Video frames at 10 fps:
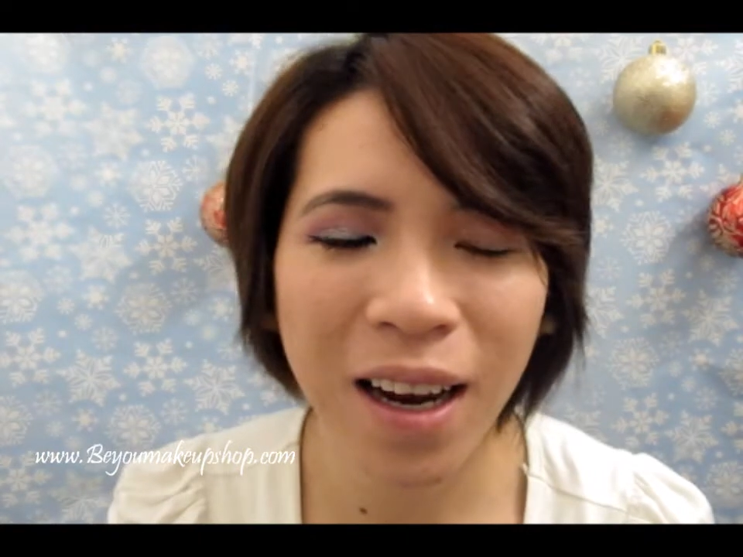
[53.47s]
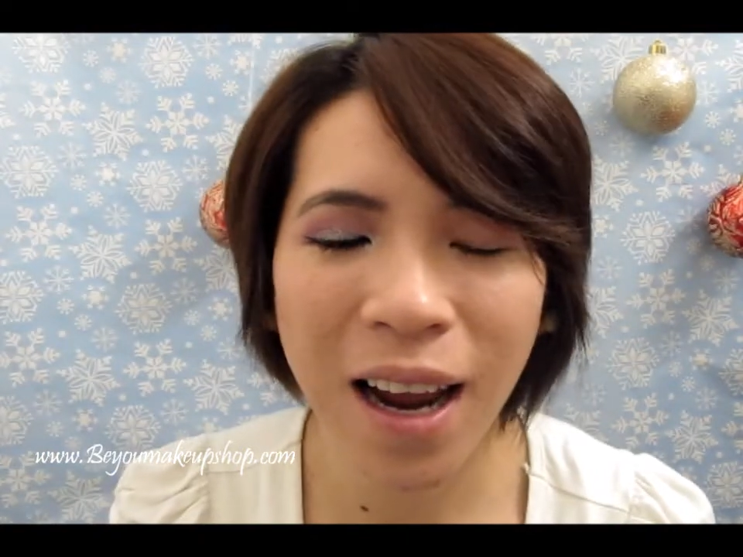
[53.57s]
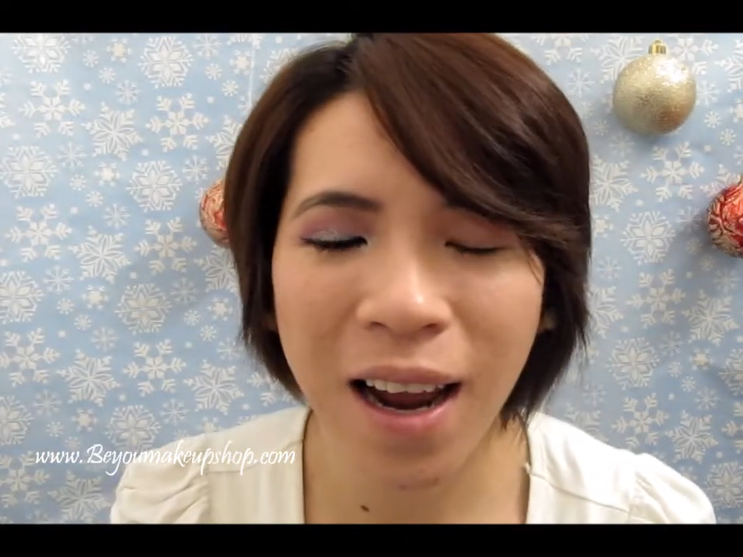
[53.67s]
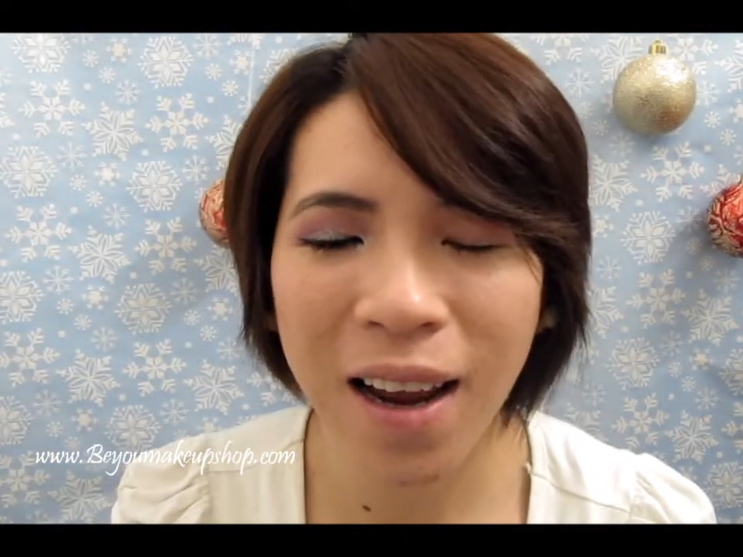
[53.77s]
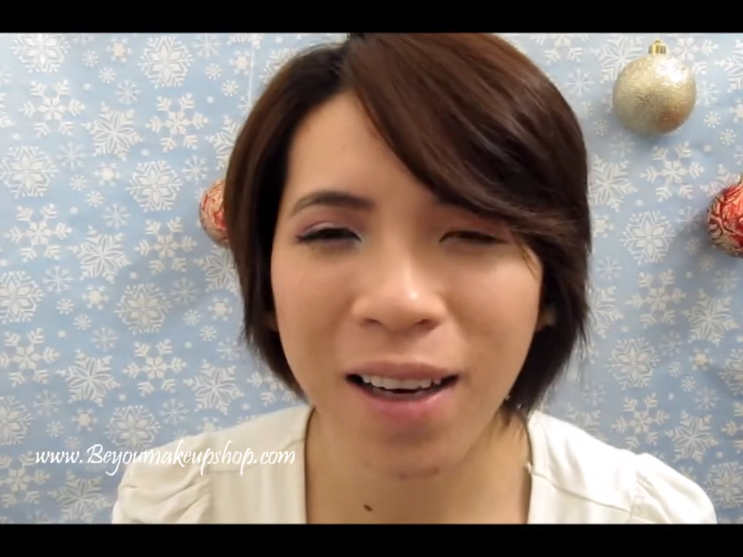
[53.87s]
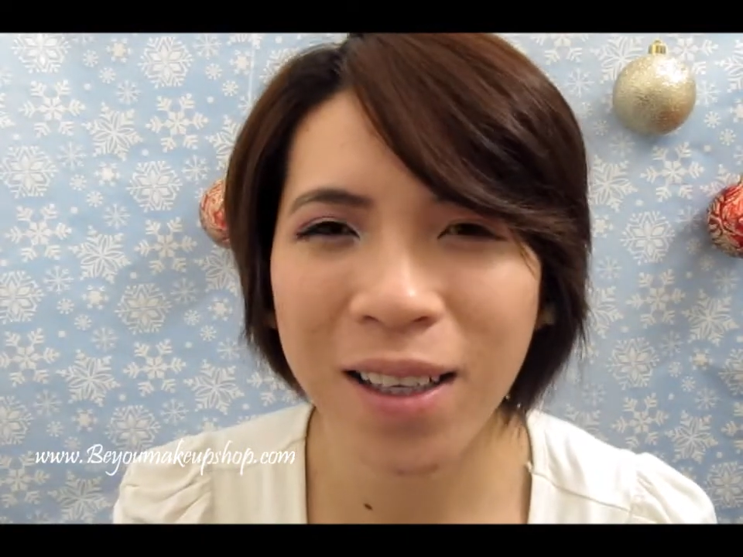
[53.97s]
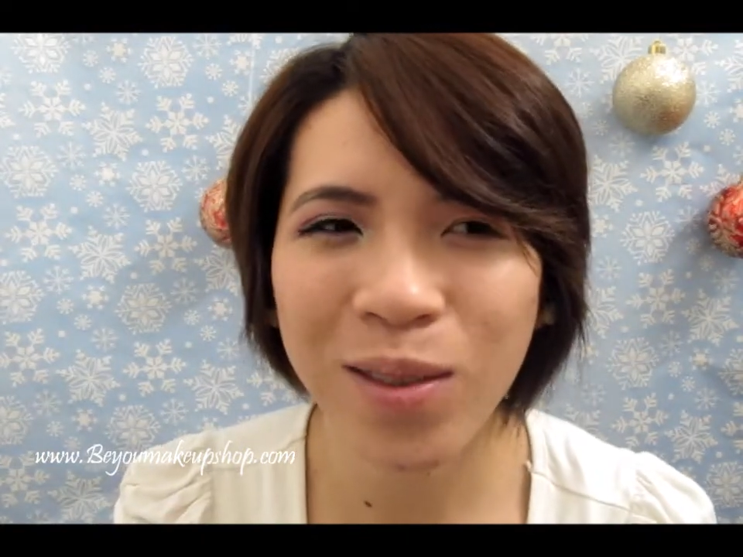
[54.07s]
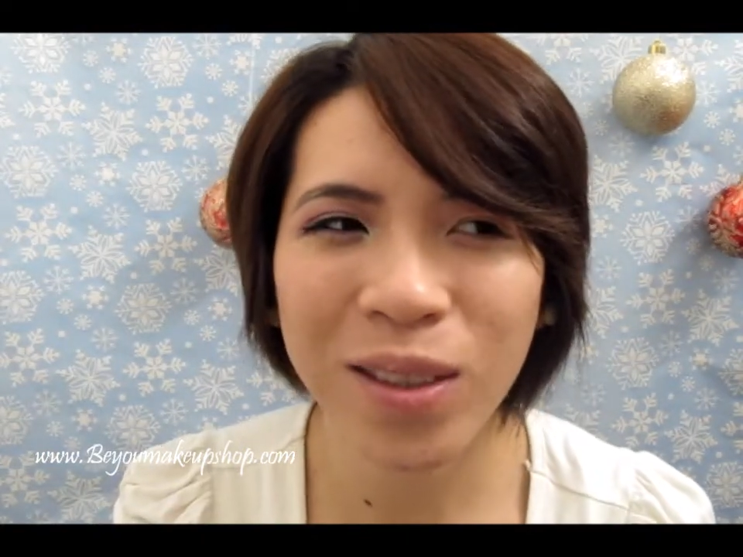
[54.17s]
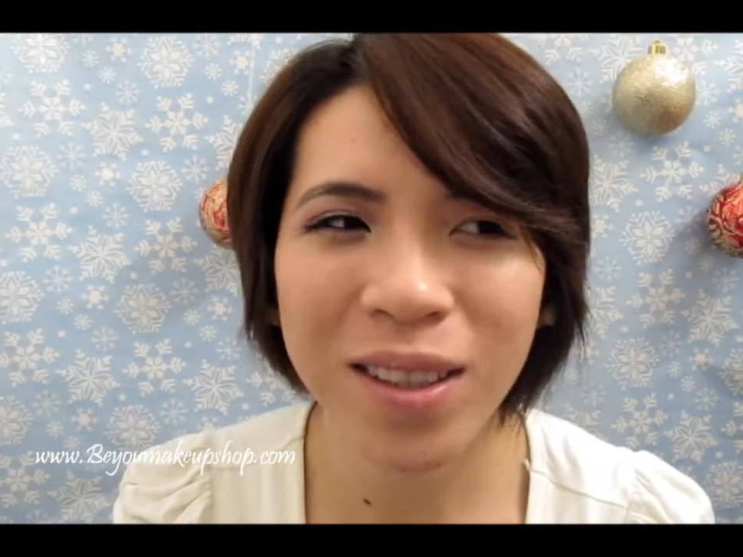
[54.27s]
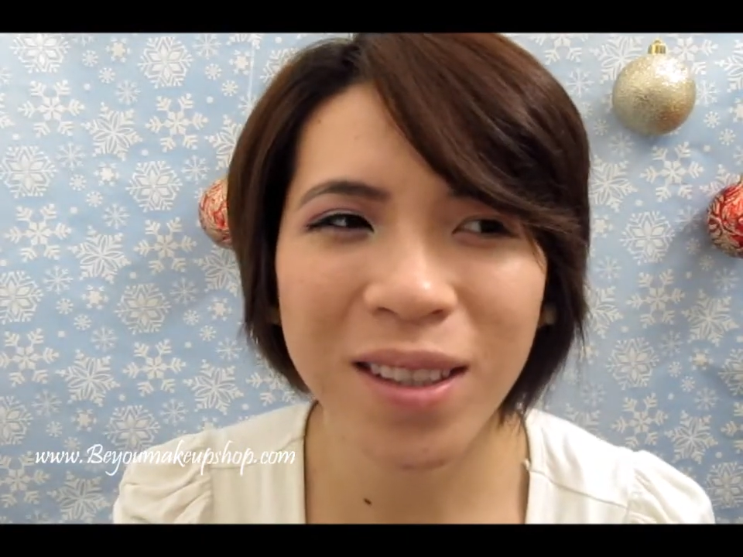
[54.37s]
and it
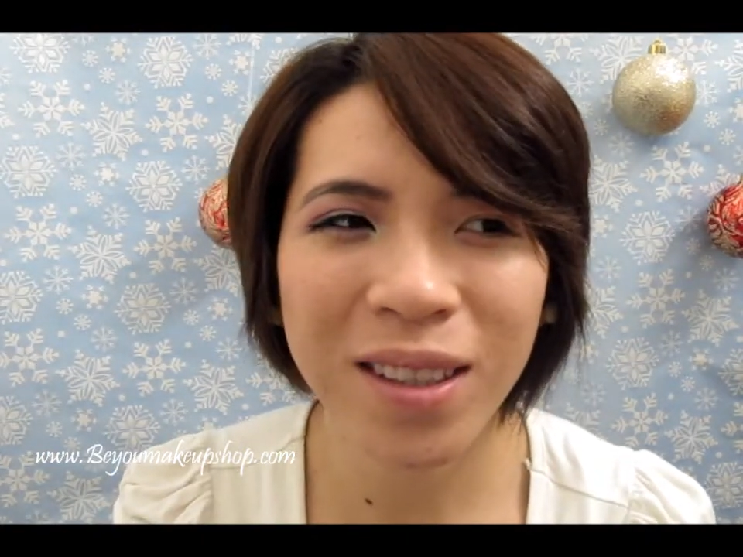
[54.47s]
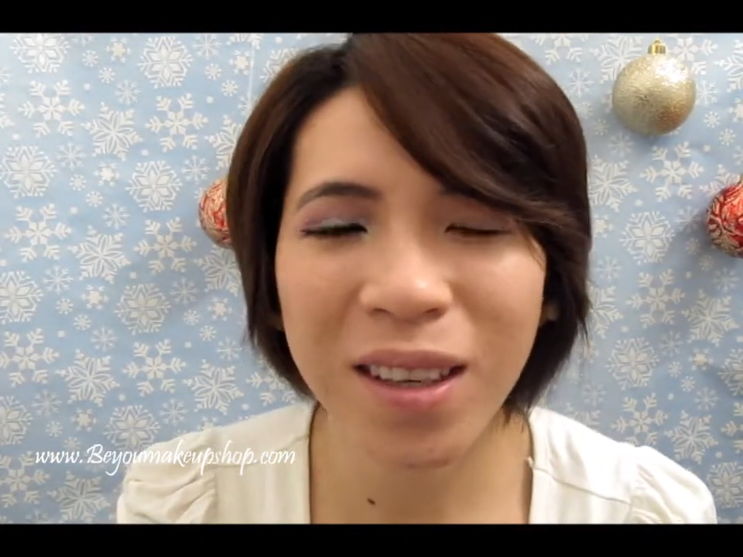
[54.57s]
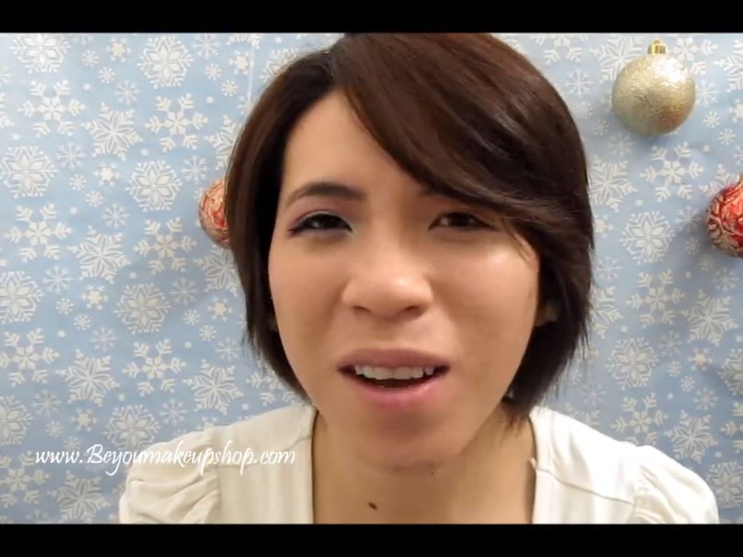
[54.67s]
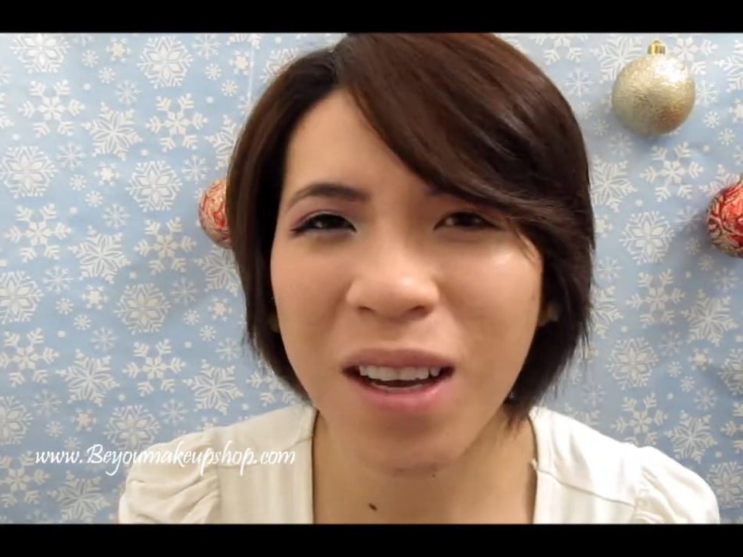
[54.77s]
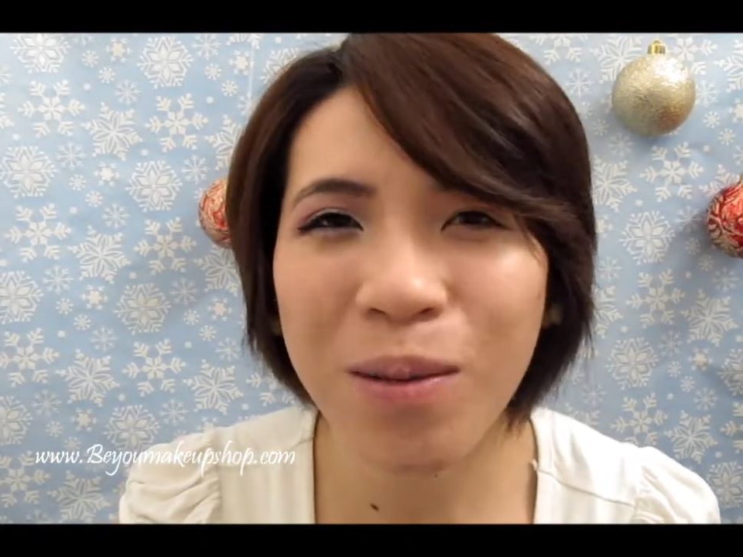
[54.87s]
was just it